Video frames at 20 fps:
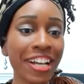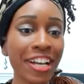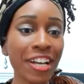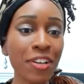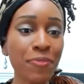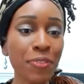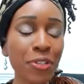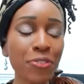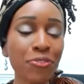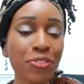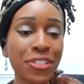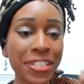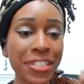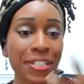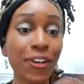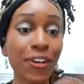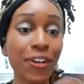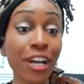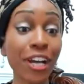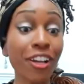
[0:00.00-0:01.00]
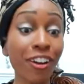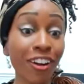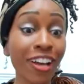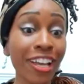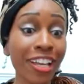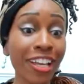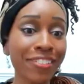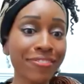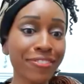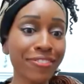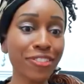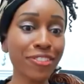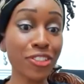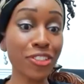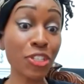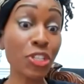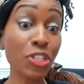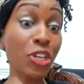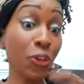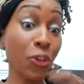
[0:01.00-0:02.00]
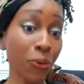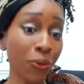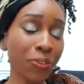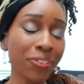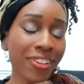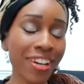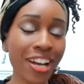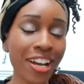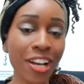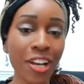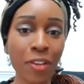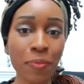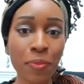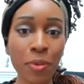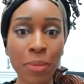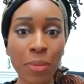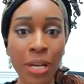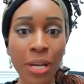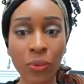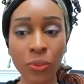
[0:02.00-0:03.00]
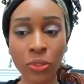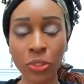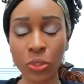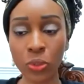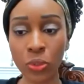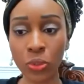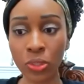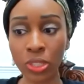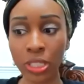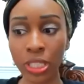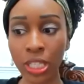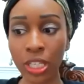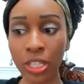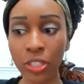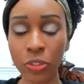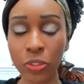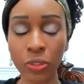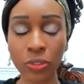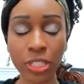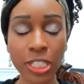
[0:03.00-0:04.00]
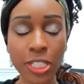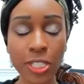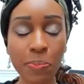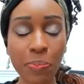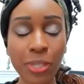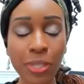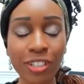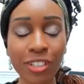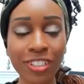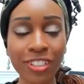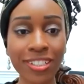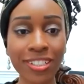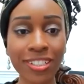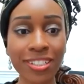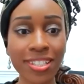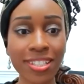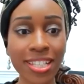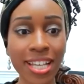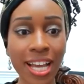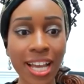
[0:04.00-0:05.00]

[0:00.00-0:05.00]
Obviously, I knew about your experience,